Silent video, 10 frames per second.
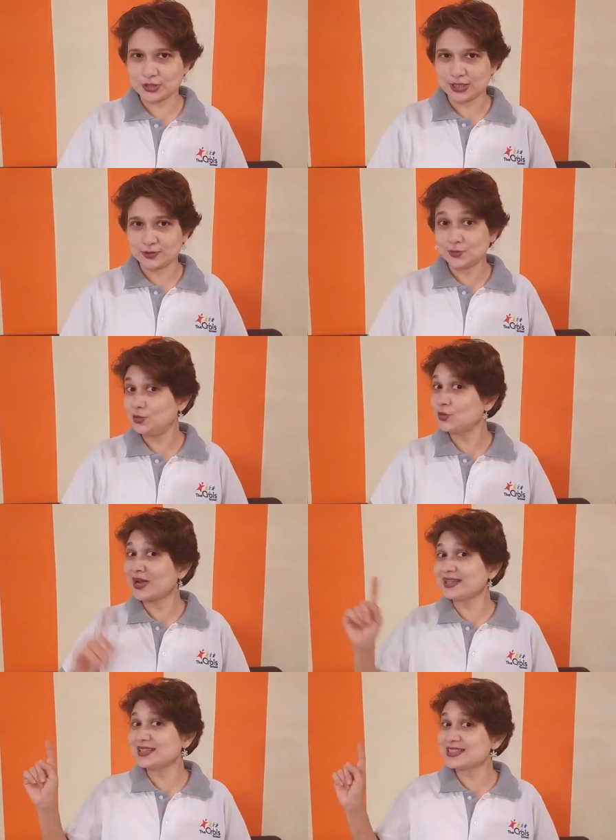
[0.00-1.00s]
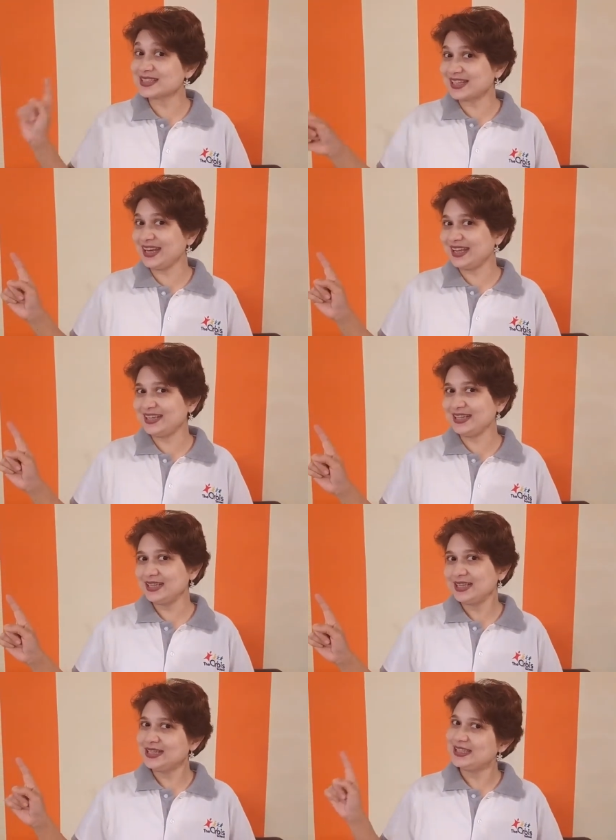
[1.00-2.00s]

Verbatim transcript: tell you. Look at the screen.